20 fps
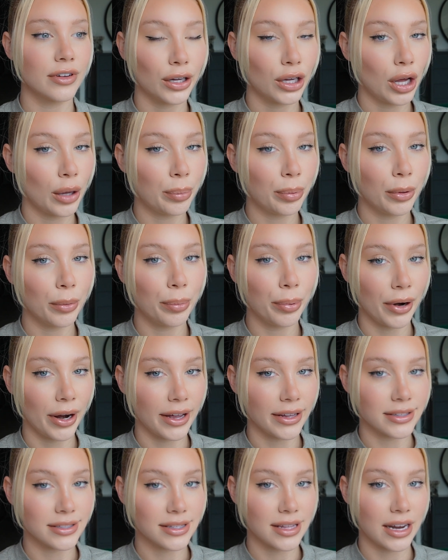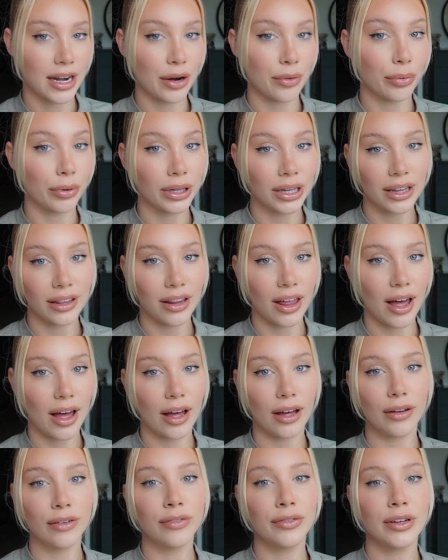a couple brands that I really
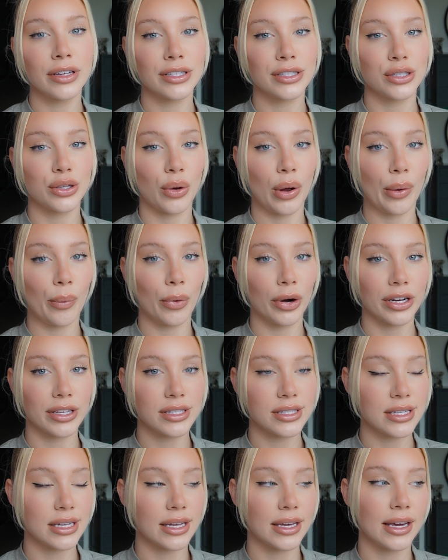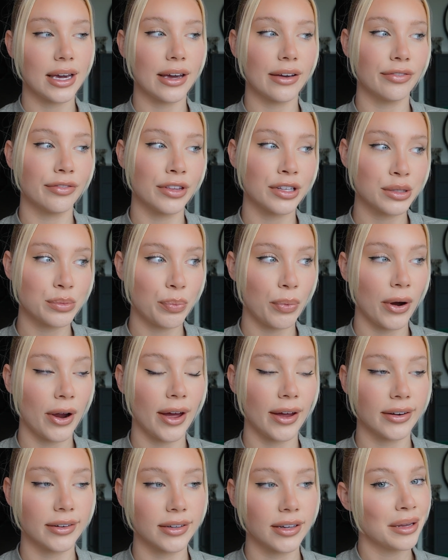love, so I want to see if this
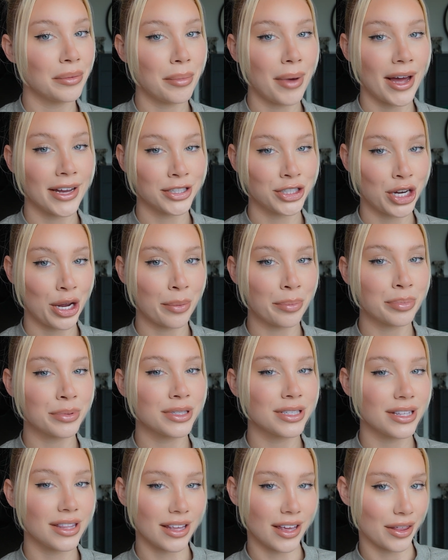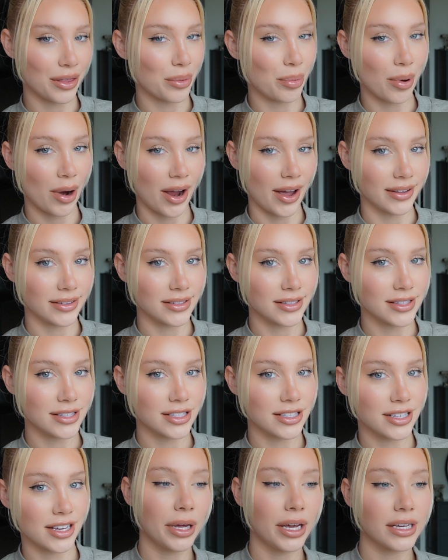brand can match up to the other
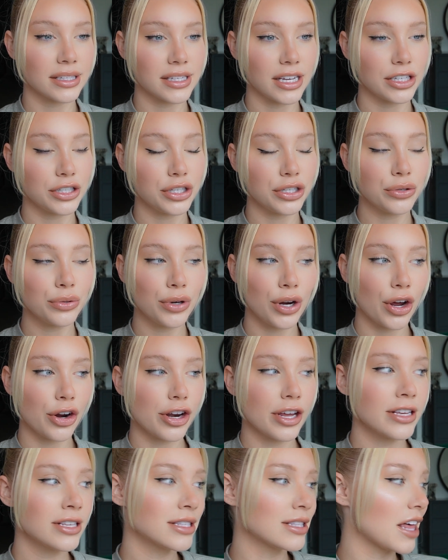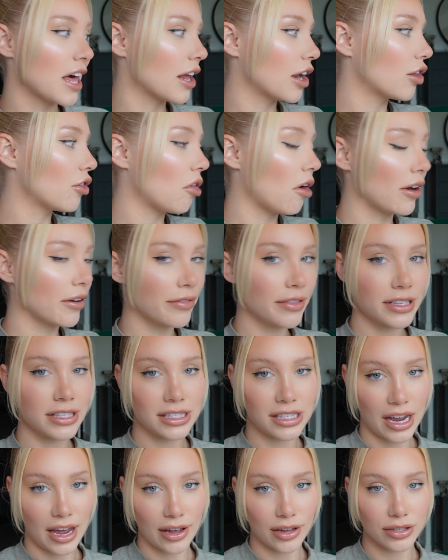brands, because I do notice that a lot of the
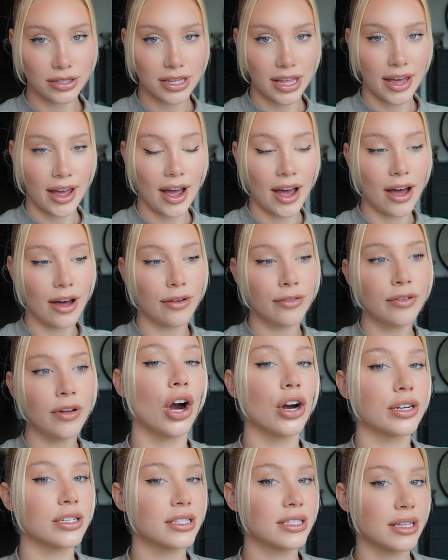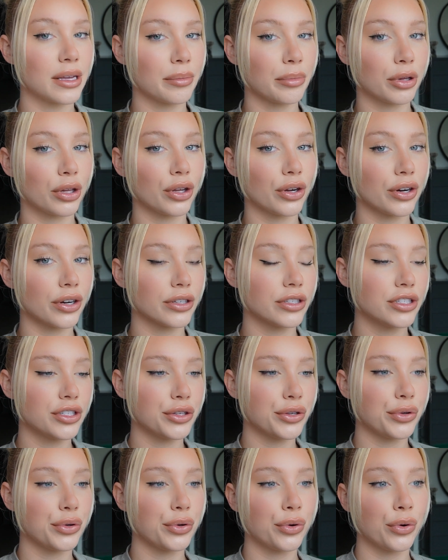styles they have are similar
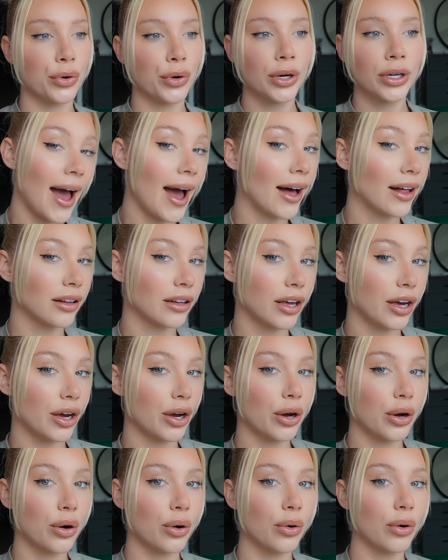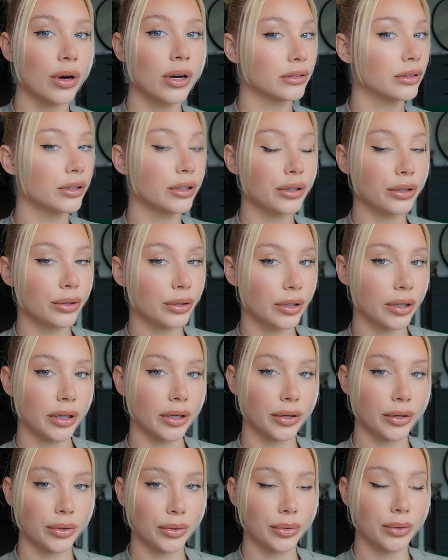to Aloe,
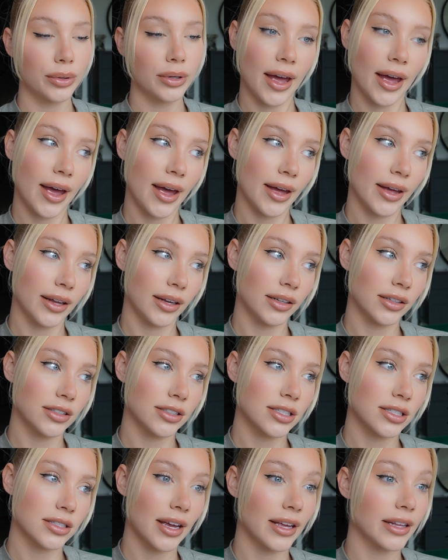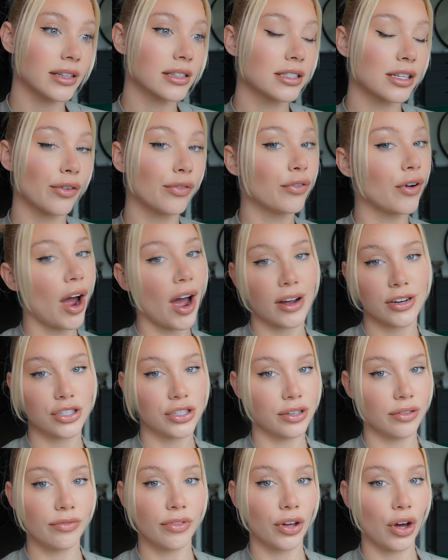Lulu, and it's a
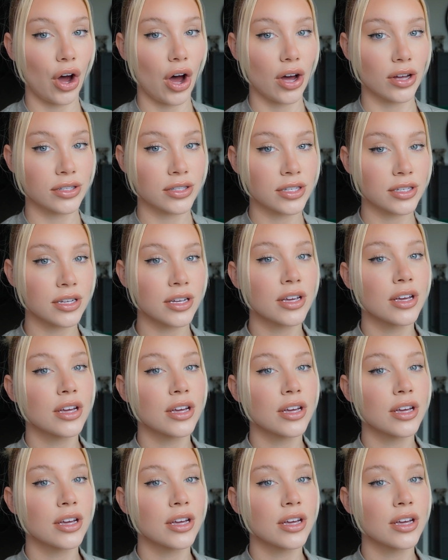fraction of the cost.